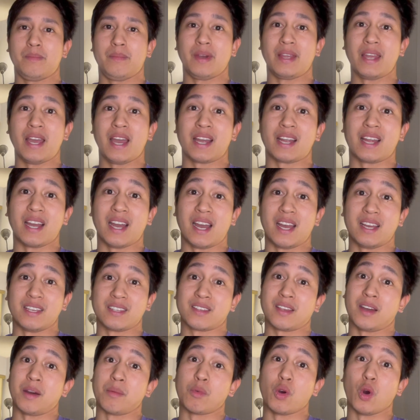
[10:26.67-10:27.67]
But yeah,
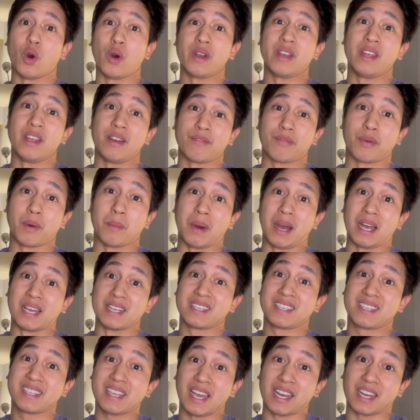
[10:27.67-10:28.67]
guys, I'm going in for my
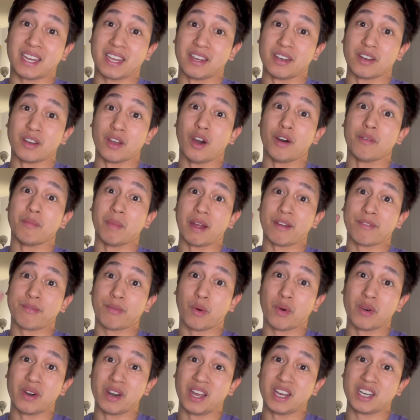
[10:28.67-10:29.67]
second of my
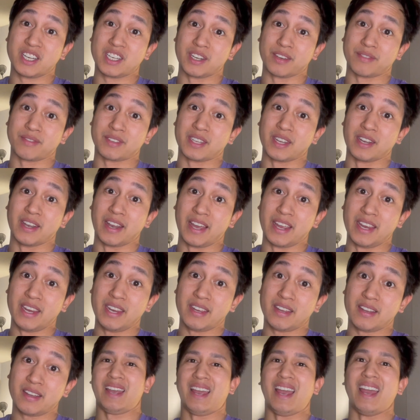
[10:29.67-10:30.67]
4 night shifts
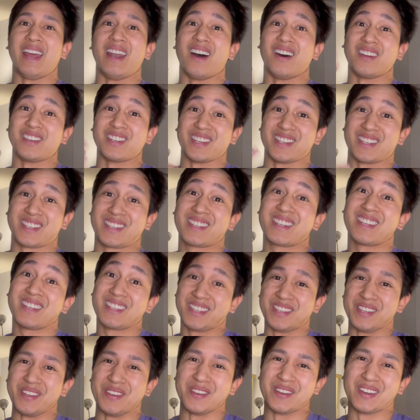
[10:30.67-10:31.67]
tonight, and I'll just
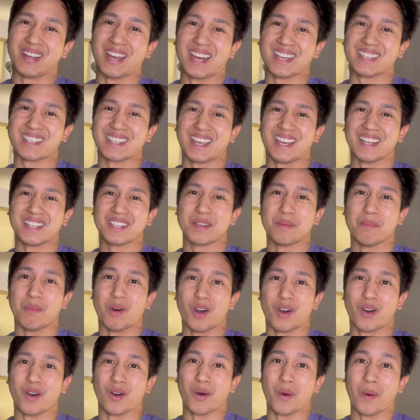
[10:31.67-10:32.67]
see you guys again
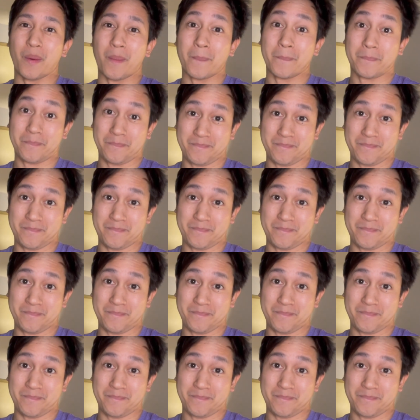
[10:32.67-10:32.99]
tomorrow.